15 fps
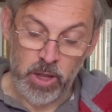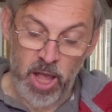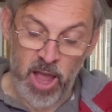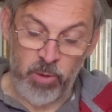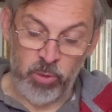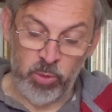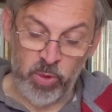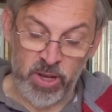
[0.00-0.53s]
I
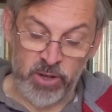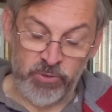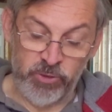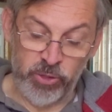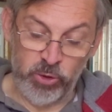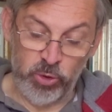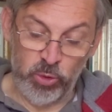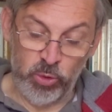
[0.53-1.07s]
will wait
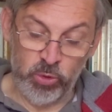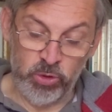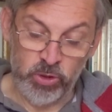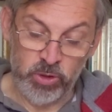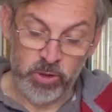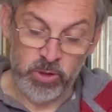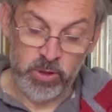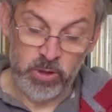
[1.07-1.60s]
for the Lord,
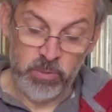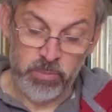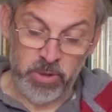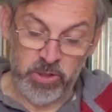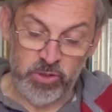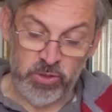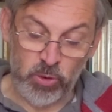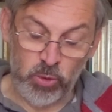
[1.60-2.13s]

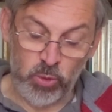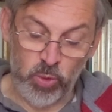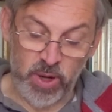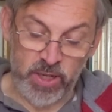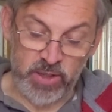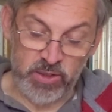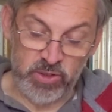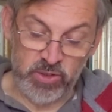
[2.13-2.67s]
my soul
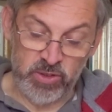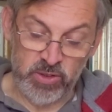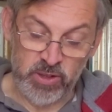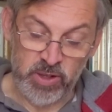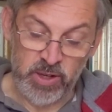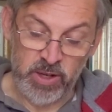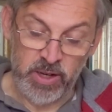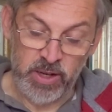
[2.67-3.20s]
waits,
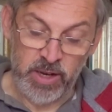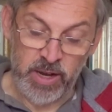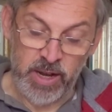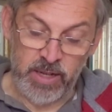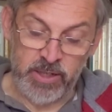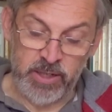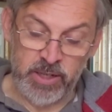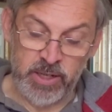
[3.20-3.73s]

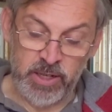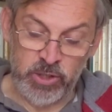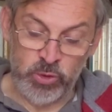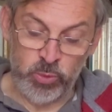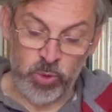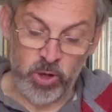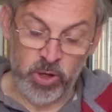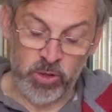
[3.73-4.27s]
and in
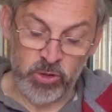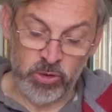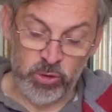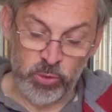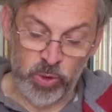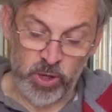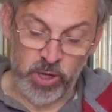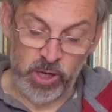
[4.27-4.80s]
his word
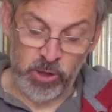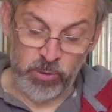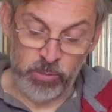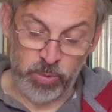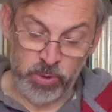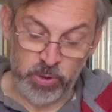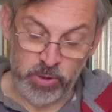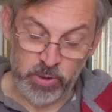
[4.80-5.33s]
do I hope.